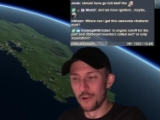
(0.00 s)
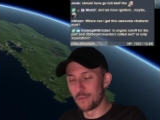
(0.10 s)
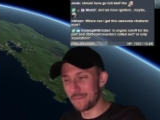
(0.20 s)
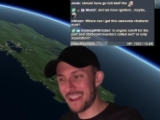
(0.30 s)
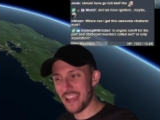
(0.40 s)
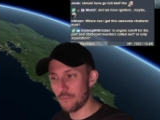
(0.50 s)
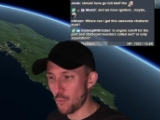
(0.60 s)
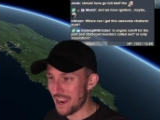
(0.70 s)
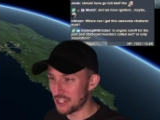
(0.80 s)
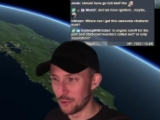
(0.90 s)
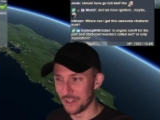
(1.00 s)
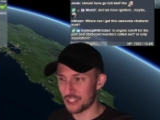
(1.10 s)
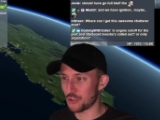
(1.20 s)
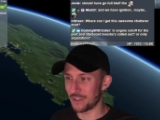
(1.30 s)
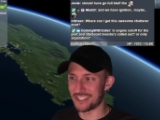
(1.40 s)
We may have way too much
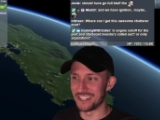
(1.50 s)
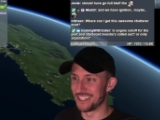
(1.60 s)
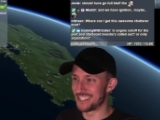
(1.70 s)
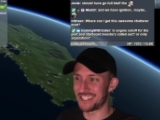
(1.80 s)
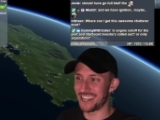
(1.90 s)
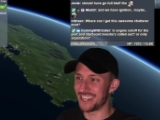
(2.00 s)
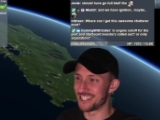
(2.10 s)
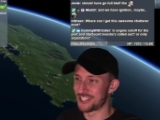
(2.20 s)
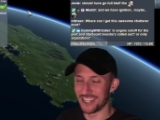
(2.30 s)
thrust in this stage.